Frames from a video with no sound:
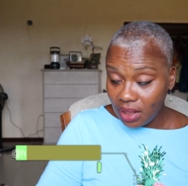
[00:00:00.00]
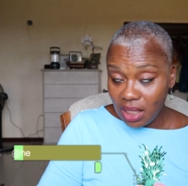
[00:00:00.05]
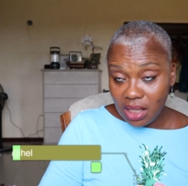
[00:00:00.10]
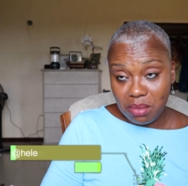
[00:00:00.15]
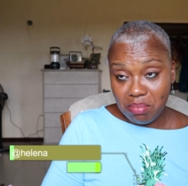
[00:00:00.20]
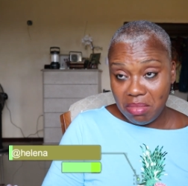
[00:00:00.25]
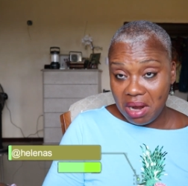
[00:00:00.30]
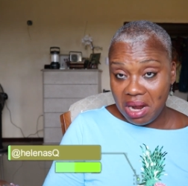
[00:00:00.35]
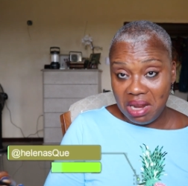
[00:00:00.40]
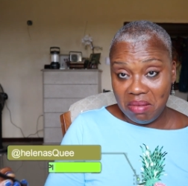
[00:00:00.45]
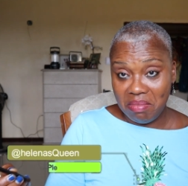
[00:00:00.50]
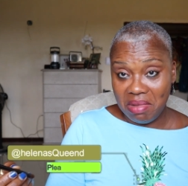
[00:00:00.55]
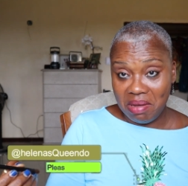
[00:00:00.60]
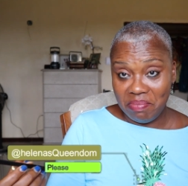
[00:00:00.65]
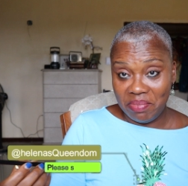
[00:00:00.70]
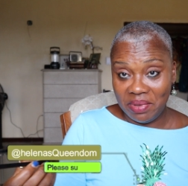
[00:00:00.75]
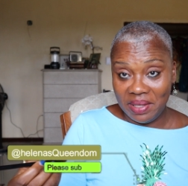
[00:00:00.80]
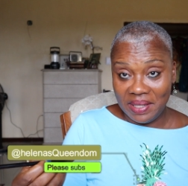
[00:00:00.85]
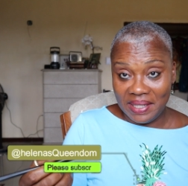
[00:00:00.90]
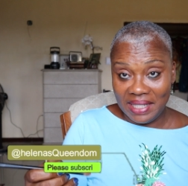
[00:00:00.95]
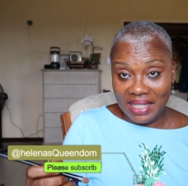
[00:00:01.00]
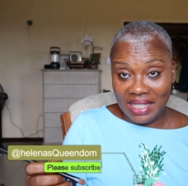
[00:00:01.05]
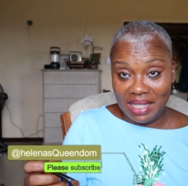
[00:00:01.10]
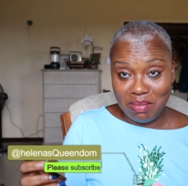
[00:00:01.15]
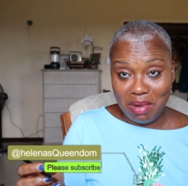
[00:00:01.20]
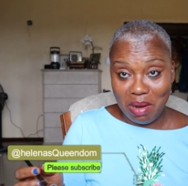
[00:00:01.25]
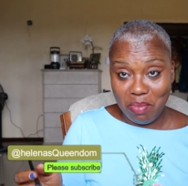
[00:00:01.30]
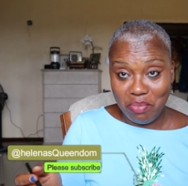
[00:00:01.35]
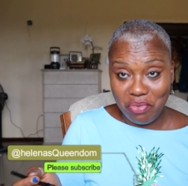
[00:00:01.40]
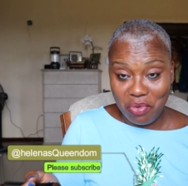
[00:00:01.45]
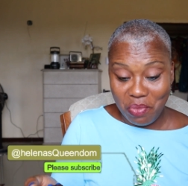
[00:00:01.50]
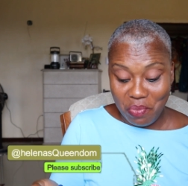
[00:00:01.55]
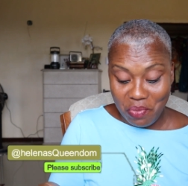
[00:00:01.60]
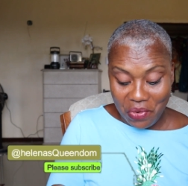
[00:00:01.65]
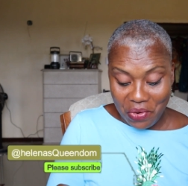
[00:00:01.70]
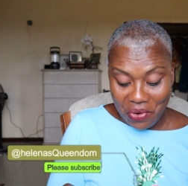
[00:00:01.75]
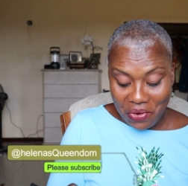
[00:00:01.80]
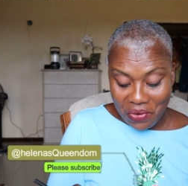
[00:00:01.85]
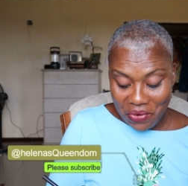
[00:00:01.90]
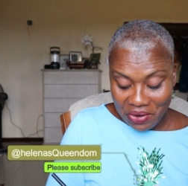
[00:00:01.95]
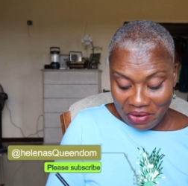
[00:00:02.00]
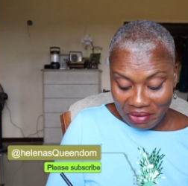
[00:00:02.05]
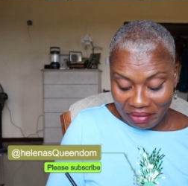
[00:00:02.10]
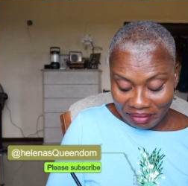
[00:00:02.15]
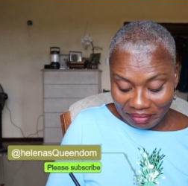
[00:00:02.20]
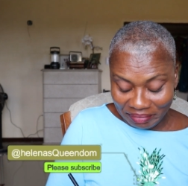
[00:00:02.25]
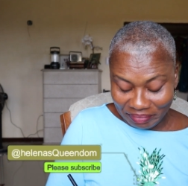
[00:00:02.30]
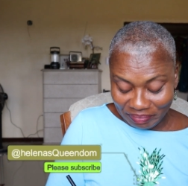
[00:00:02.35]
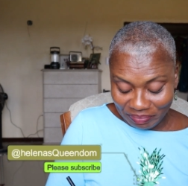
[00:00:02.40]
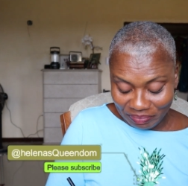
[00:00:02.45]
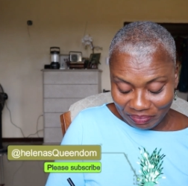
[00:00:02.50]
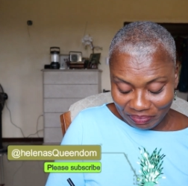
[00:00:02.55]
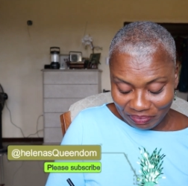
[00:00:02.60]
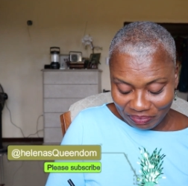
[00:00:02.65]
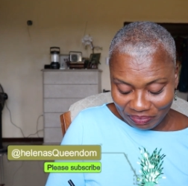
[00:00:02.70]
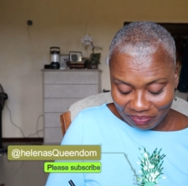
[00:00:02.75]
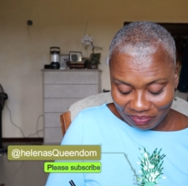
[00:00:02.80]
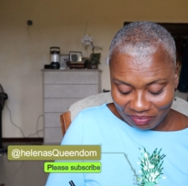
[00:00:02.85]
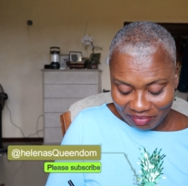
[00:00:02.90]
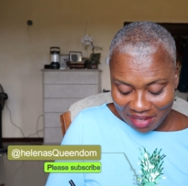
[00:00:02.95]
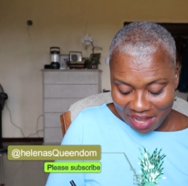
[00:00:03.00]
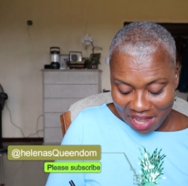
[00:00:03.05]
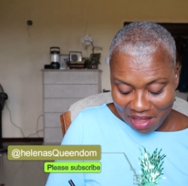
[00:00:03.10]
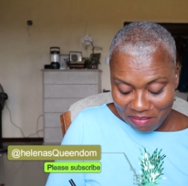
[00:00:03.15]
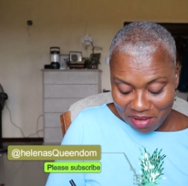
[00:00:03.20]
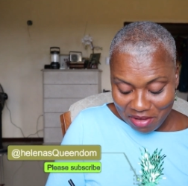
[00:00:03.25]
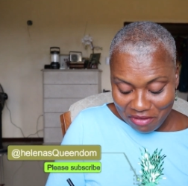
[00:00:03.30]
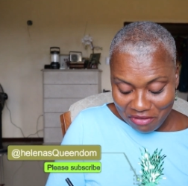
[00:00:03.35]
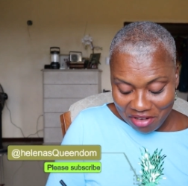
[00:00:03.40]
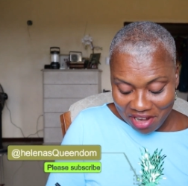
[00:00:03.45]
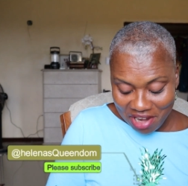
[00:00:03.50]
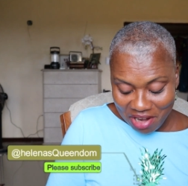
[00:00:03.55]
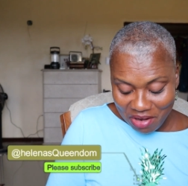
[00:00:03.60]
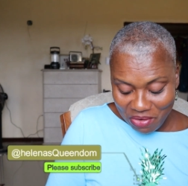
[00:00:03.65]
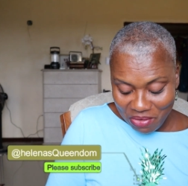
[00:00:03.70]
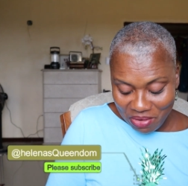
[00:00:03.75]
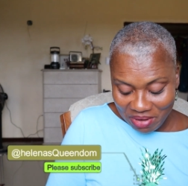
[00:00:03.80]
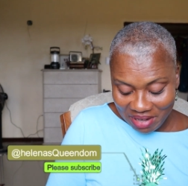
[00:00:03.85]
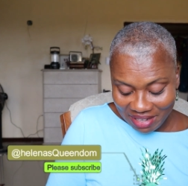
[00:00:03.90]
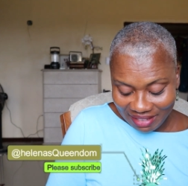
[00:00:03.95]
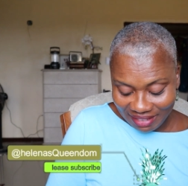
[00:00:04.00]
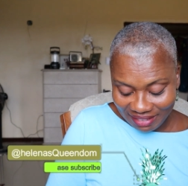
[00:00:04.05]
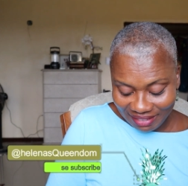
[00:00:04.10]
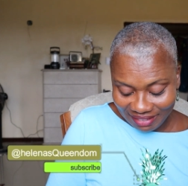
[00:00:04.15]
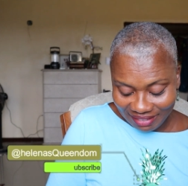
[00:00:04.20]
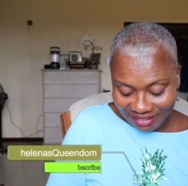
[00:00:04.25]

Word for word: Just minding my business in my proper corner. I've been real good.